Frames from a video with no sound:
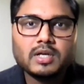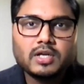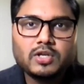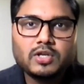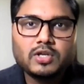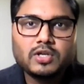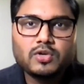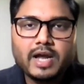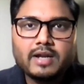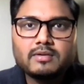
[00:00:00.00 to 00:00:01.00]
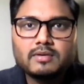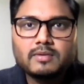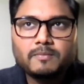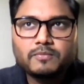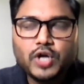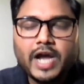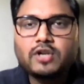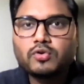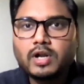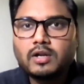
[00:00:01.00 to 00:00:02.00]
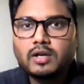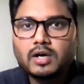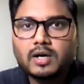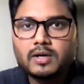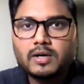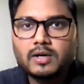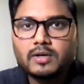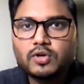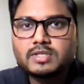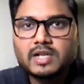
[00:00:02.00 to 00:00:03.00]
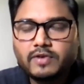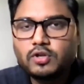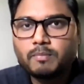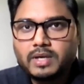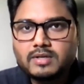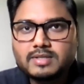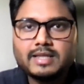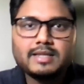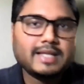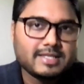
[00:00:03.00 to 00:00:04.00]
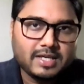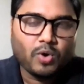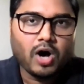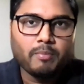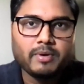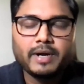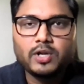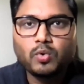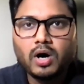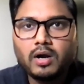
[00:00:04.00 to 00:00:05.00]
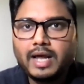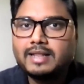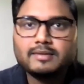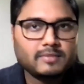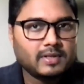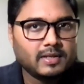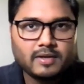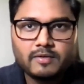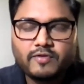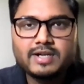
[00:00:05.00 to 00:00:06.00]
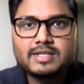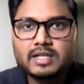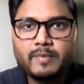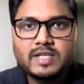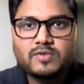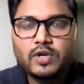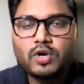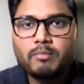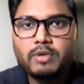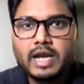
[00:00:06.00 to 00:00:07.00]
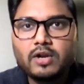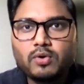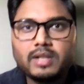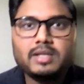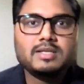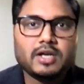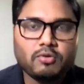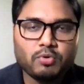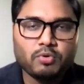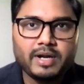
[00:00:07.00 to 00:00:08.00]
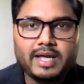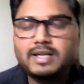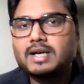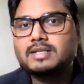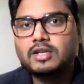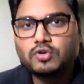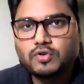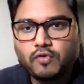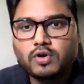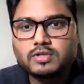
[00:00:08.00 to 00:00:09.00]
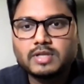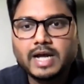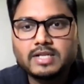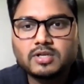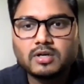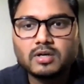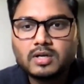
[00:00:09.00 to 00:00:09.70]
you can try to grill yourself with your peers and then see how prepared you are. And friends are the best way to communicate. Okay, these are improvement areas, and you should focus on that. So